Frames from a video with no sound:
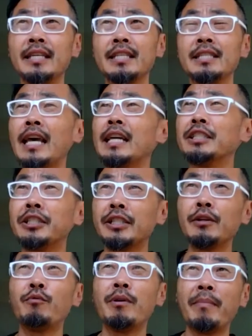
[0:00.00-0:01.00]
is and
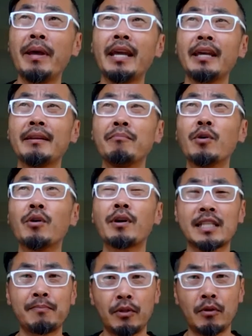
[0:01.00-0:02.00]
should remain more
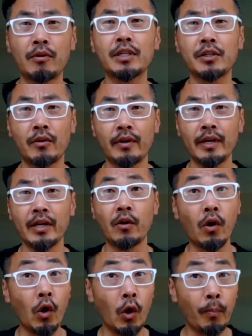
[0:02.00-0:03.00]
exploratory
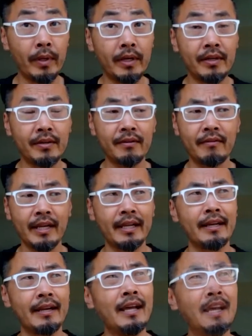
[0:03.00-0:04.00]
or open
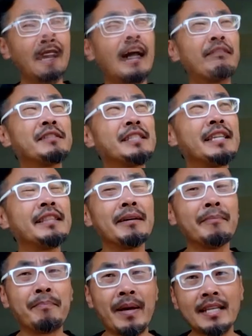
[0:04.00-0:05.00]
terrain. I've seen
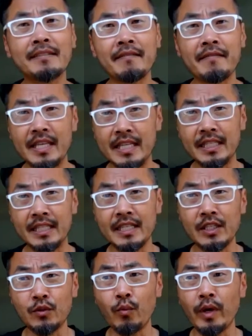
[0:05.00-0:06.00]
the best of
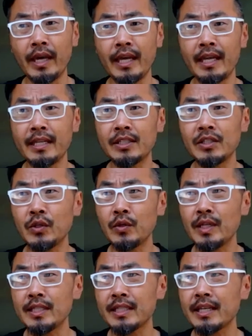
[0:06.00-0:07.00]
thesis when
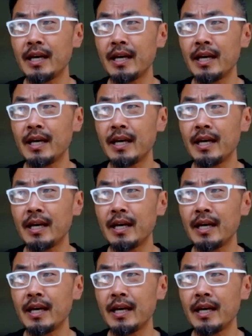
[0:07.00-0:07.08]
students